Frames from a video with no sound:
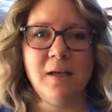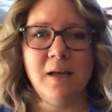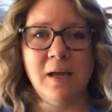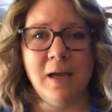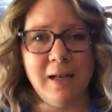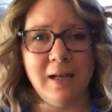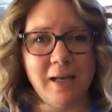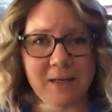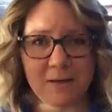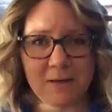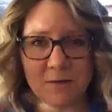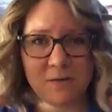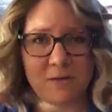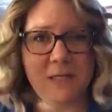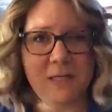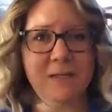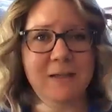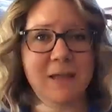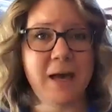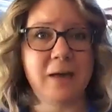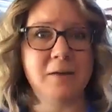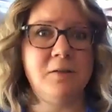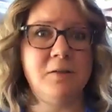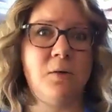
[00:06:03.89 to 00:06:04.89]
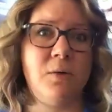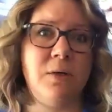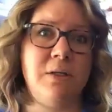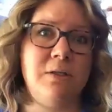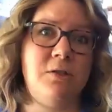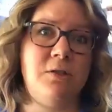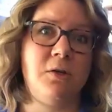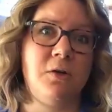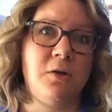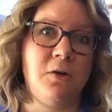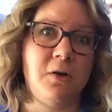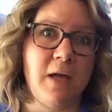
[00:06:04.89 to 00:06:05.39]
And I don't need that going
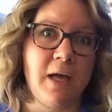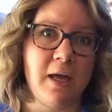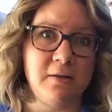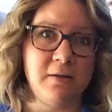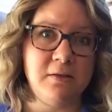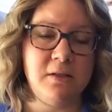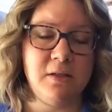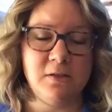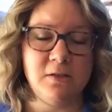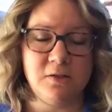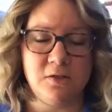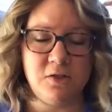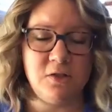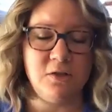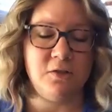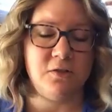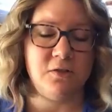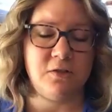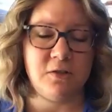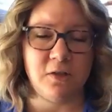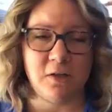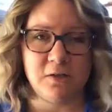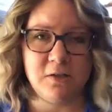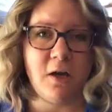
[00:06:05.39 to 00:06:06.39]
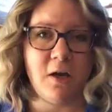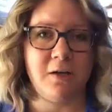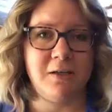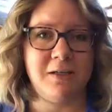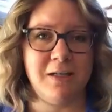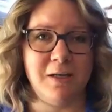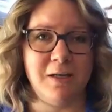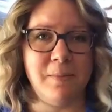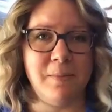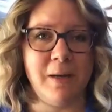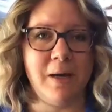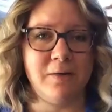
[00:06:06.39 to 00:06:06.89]
to her head because she'll start
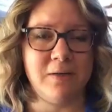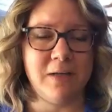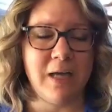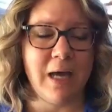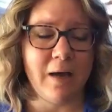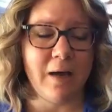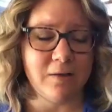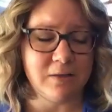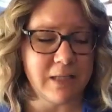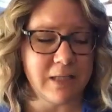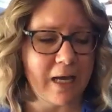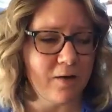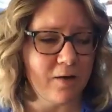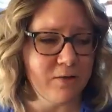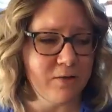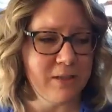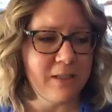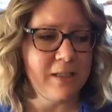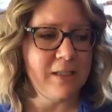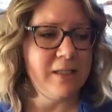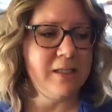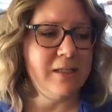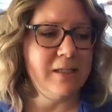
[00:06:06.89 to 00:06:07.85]
talking about it out loud